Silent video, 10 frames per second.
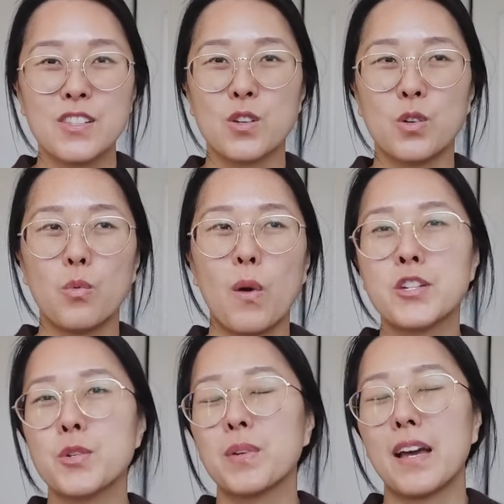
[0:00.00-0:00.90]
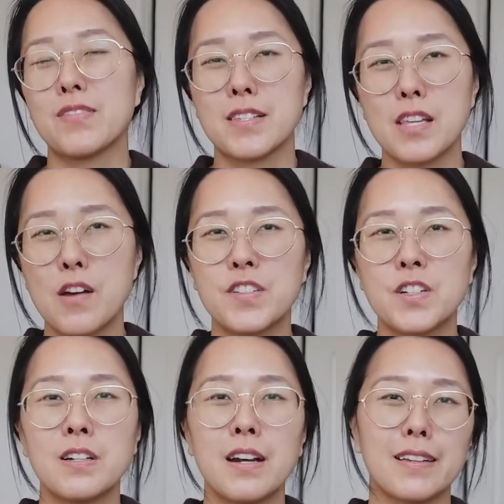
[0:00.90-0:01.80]
So why should we have to
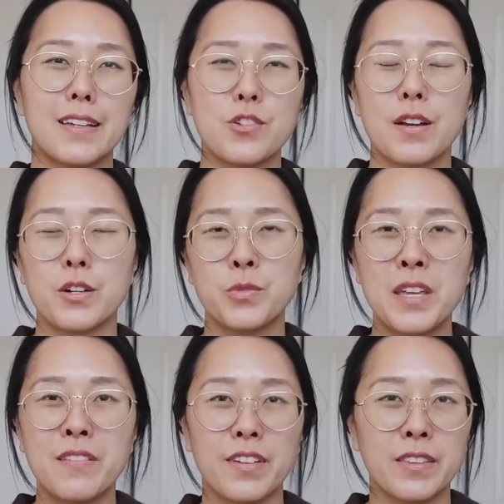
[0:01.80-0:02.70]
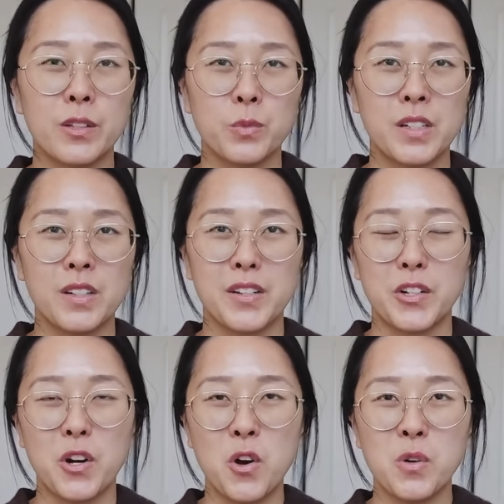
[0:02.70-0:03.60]
suffer and like try to reinvent the wheel on
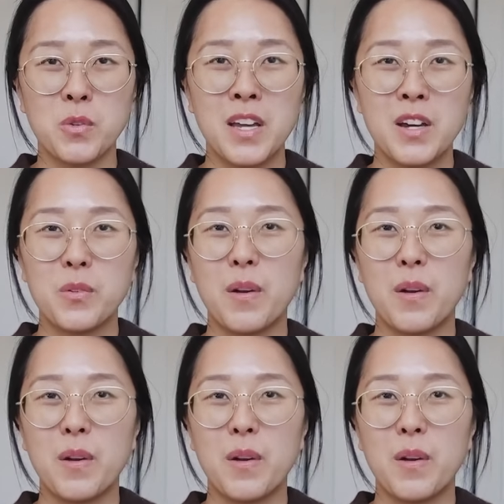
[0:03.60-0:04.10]
our own